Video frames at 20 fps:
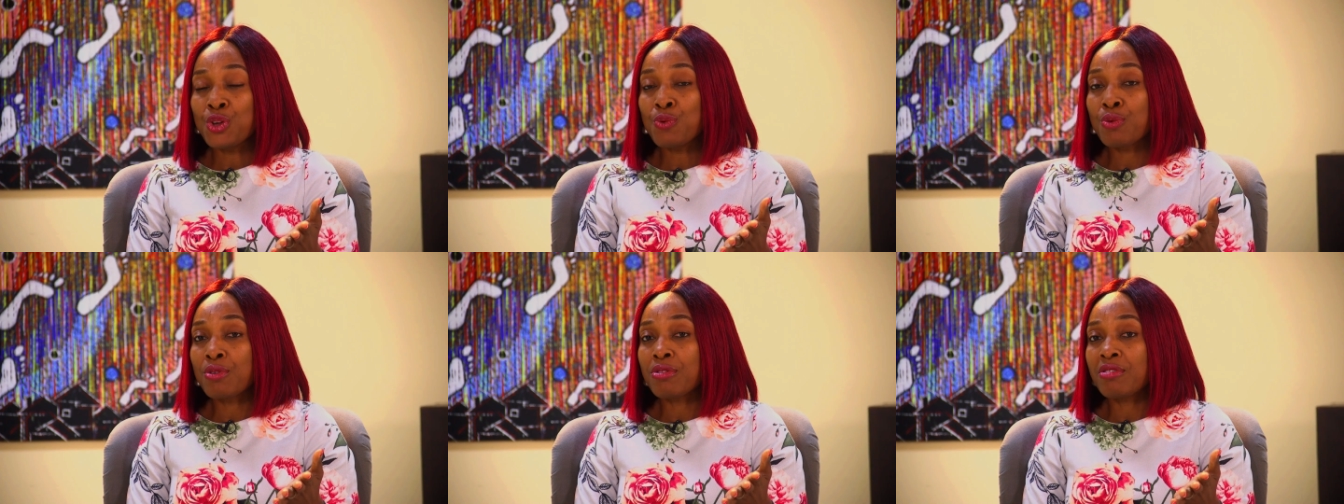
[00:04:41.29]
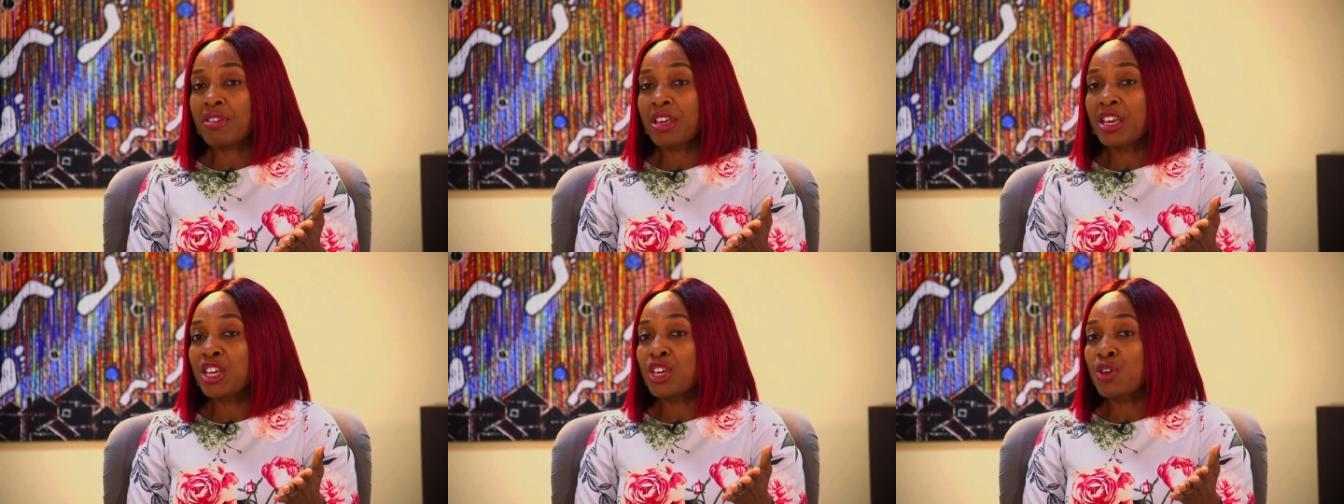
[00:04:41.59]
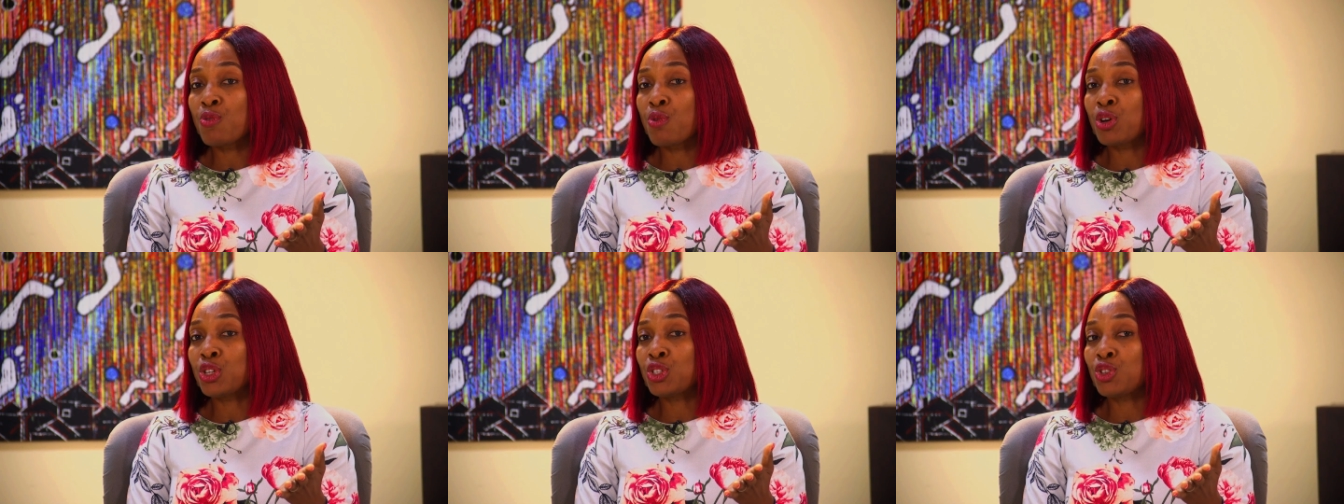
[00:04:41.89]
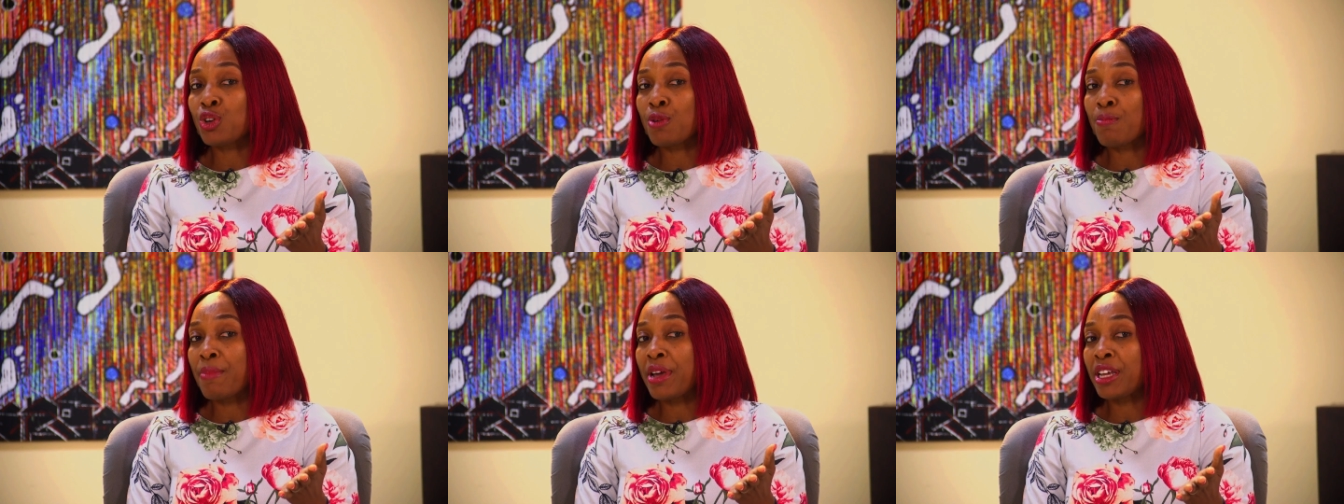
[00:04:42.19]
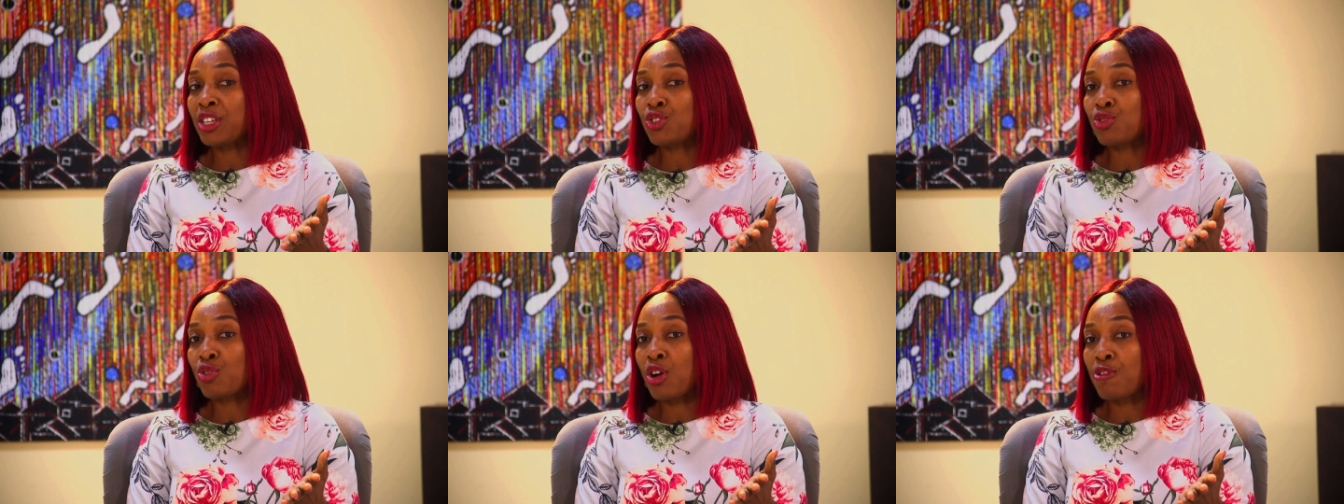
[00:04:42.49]
you would think it was your
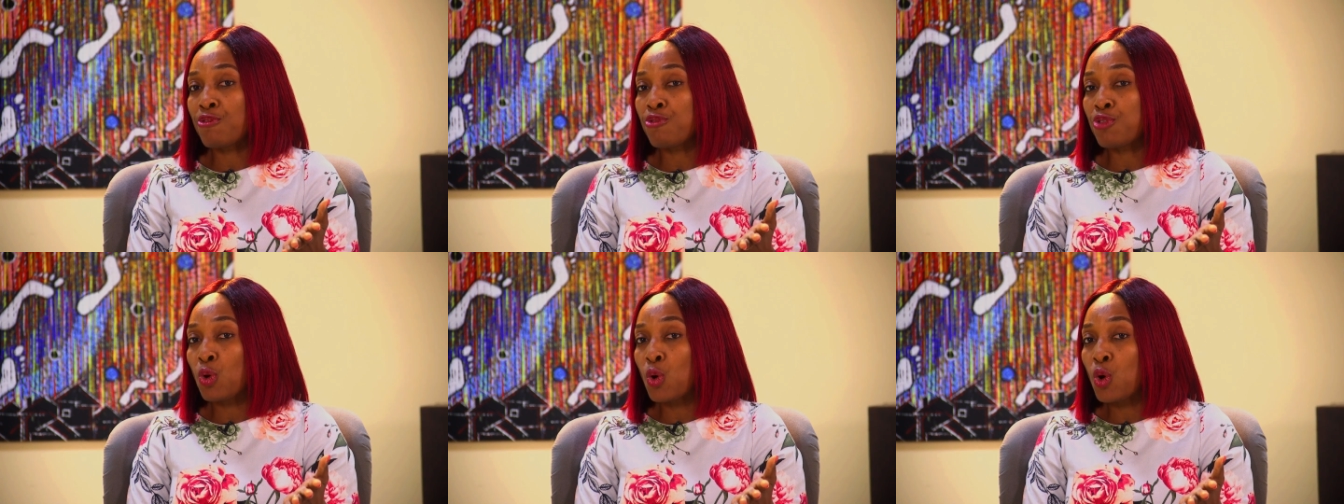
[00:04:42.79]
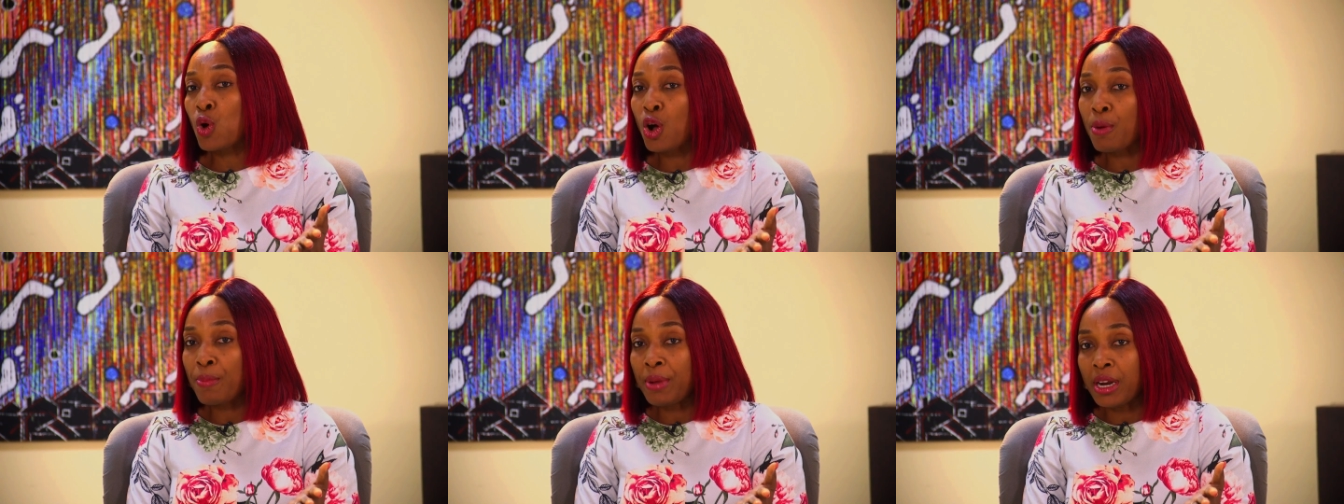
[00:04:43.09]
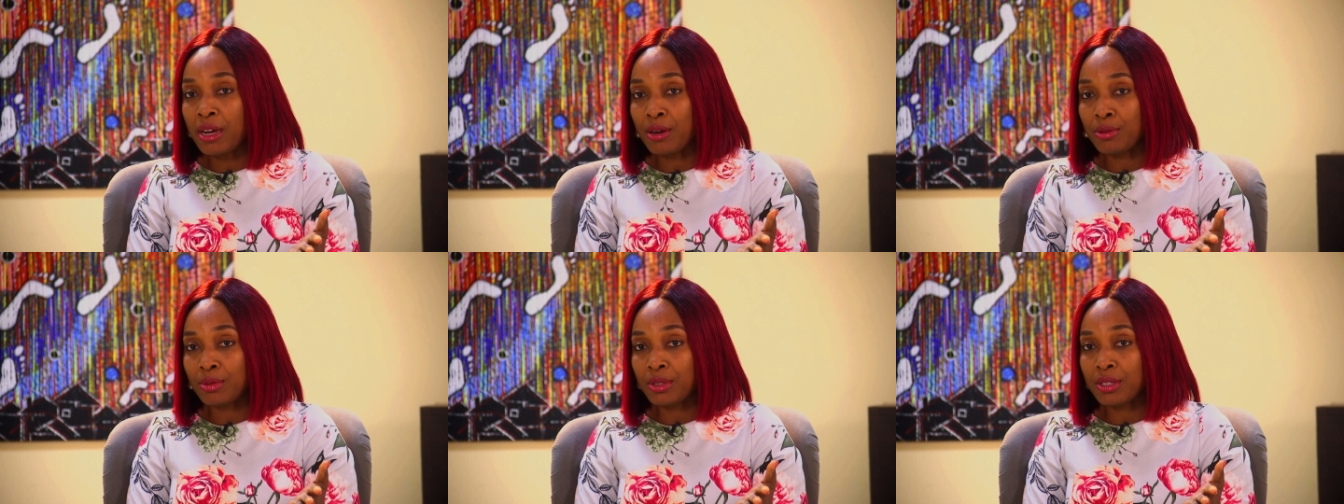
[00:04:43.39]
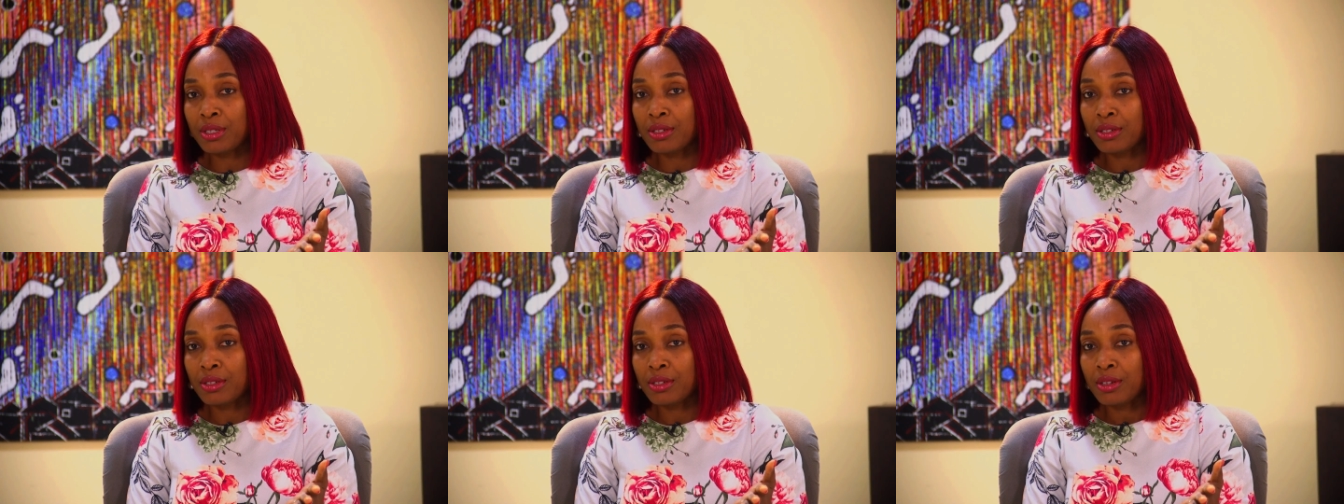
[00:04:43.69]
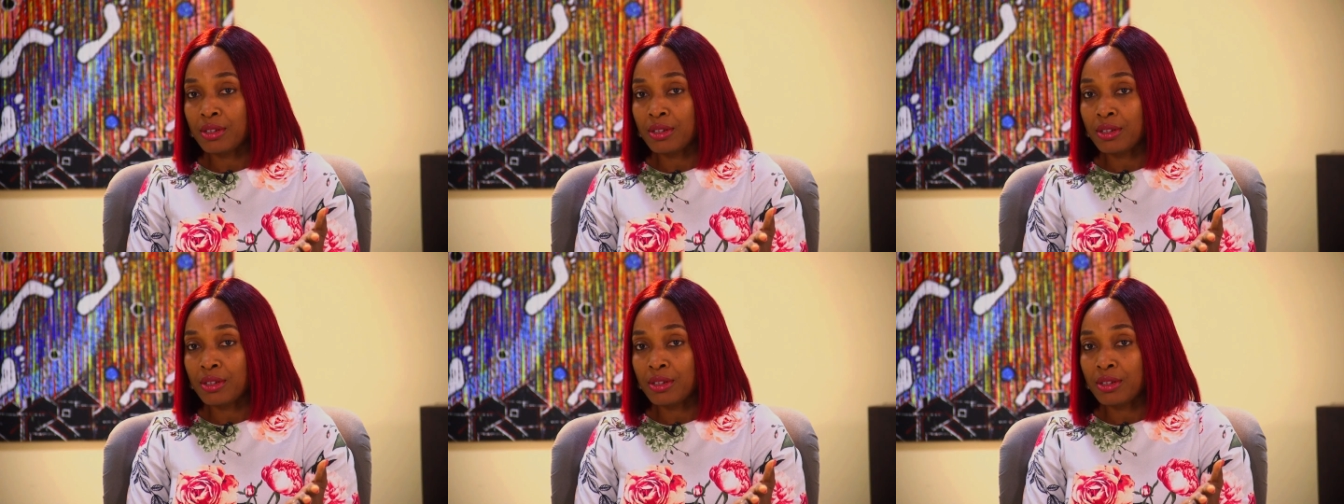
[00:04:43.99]
menstrual flow coming out.